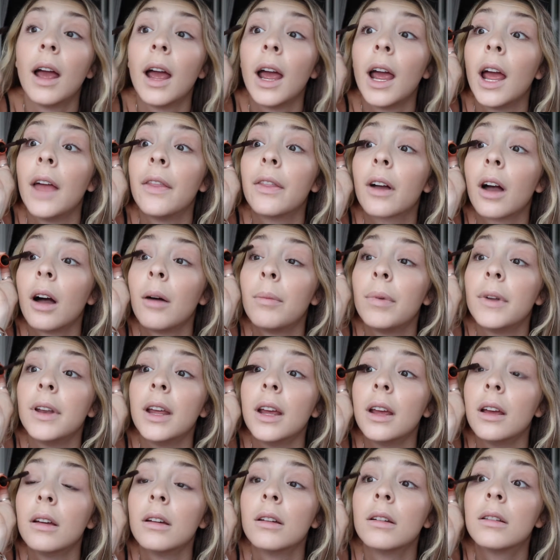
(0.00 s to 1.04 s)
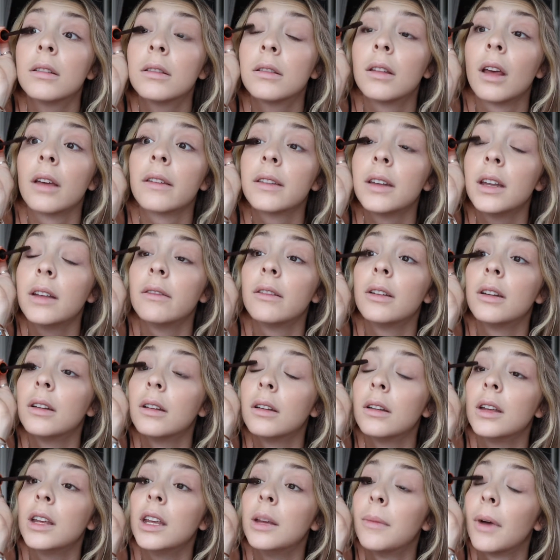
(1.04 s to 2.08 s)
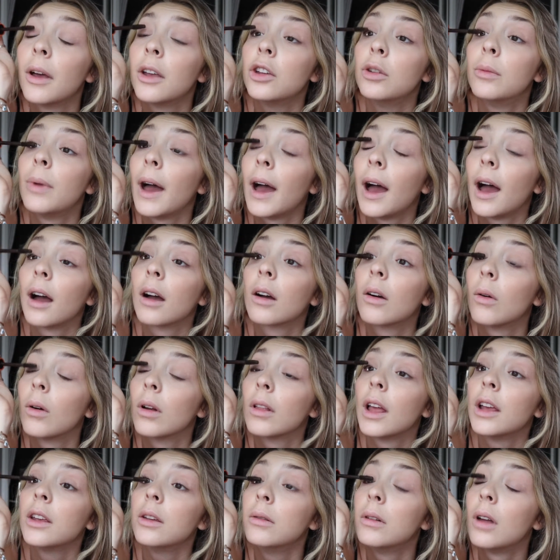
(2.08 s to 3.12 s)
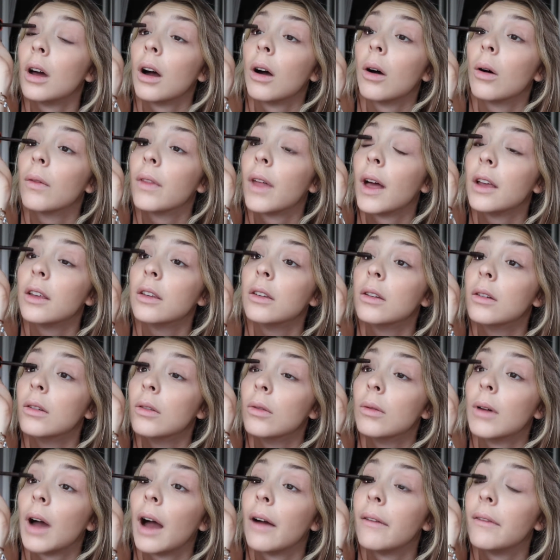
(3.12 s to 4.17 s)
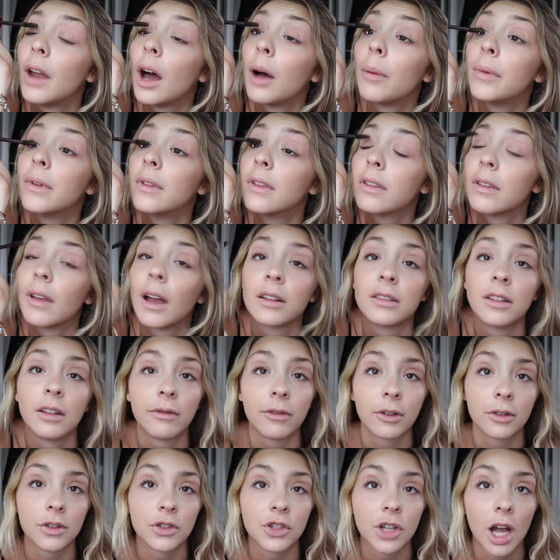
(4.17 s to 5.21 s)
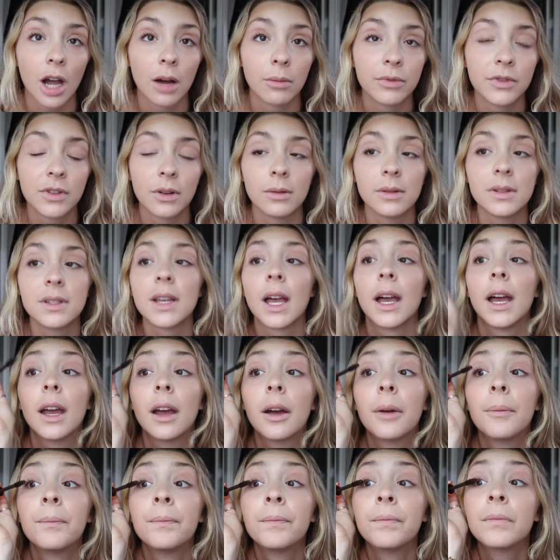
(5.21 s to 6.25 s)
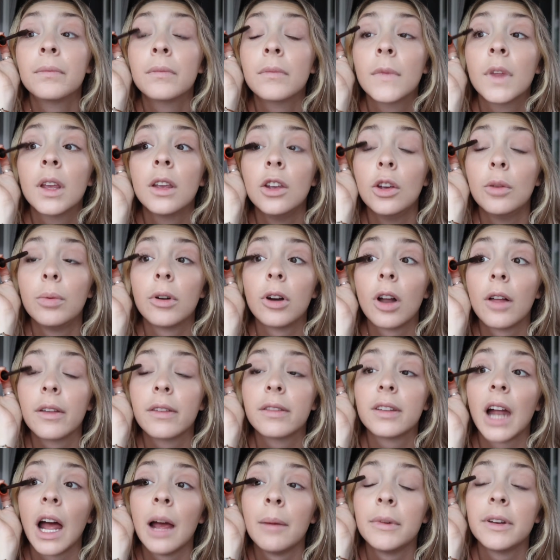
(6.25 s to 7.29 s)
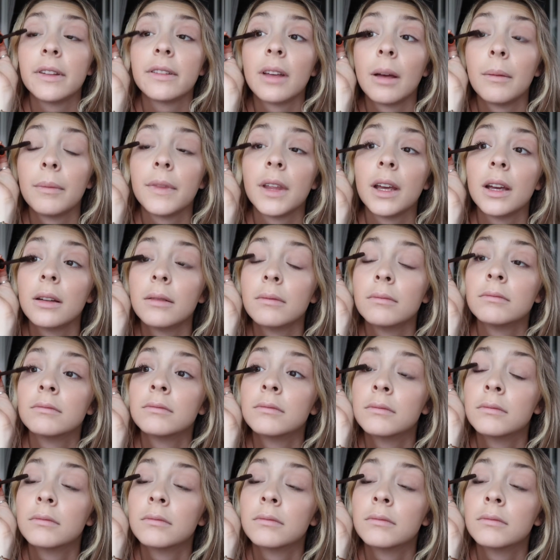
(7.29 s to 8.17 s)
and the company doesn't even email you back or let you know that you have not been selected for the job. So it's like, you put all this time into something,